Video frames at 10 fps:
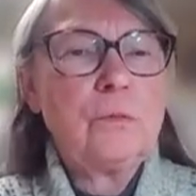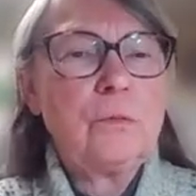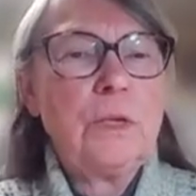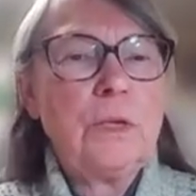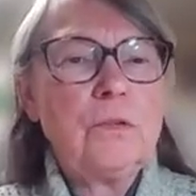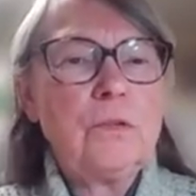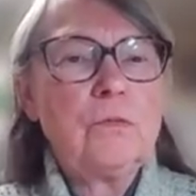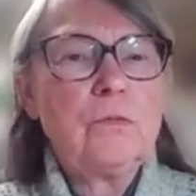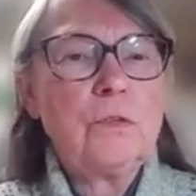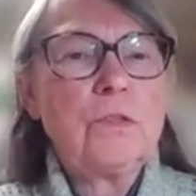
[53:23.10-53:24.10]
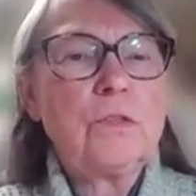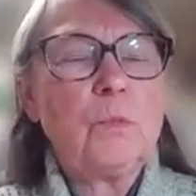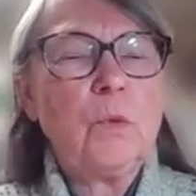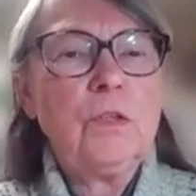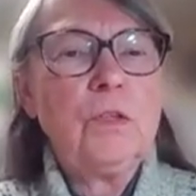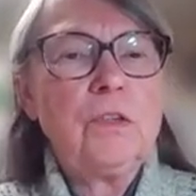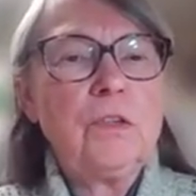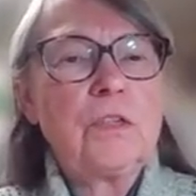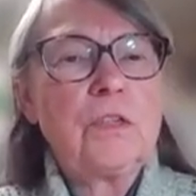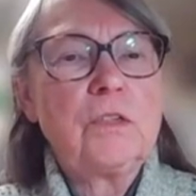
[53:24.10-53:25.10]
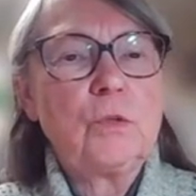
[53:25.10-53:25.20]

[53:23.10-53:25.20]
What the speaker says: relatively small data sets